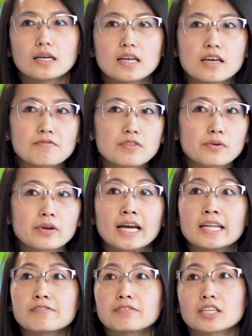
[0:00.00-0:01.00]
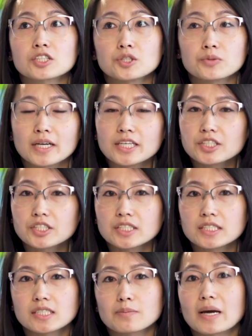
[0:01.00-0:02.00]
if there were any
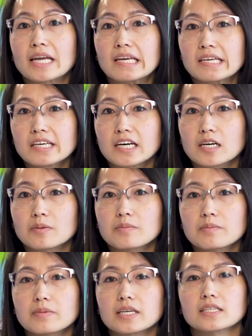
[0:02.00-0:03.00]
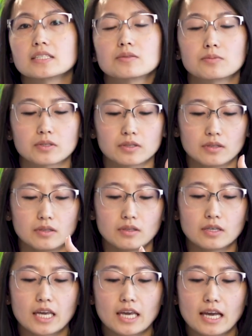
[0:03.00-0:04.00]
fluctuations in my income, because we're
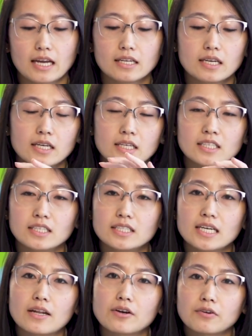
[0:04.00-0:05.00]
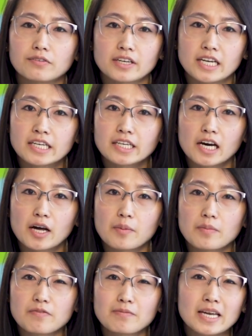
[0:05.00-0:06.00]
looking at debt over
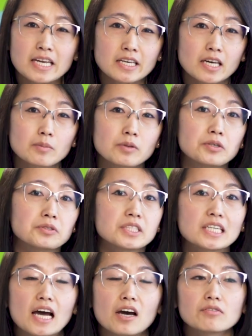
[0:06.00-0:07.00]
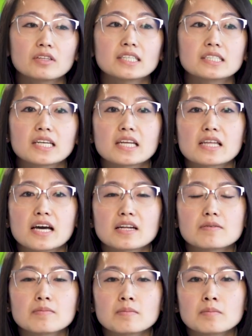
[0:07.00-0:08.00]
income, if my income goes down, let's say
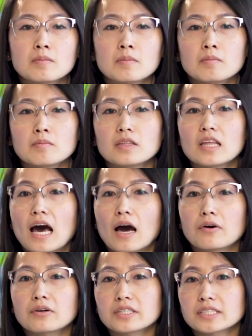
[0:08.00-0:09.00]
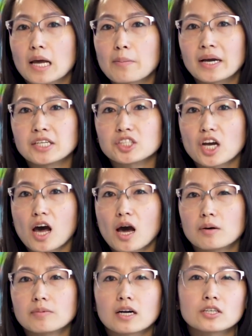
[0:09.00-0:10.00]
that the hours at my
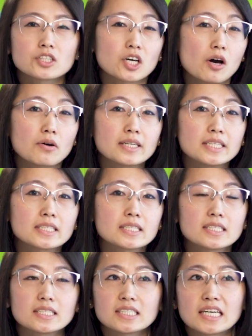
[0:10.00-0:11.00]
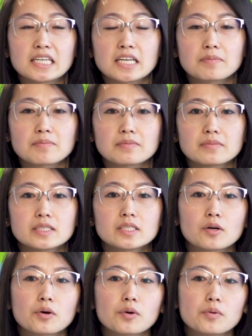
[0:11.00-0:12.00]
job aren't always steady.
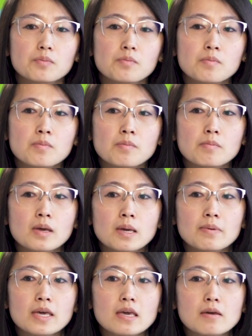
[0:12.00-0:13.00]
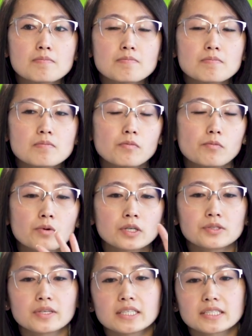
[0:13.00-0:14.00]
So maybe we're
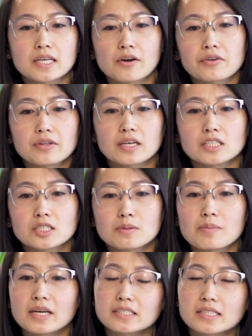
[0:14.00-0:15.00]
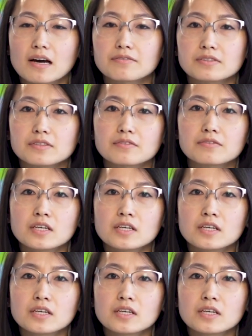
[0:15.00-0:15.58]
doing this calculation based off of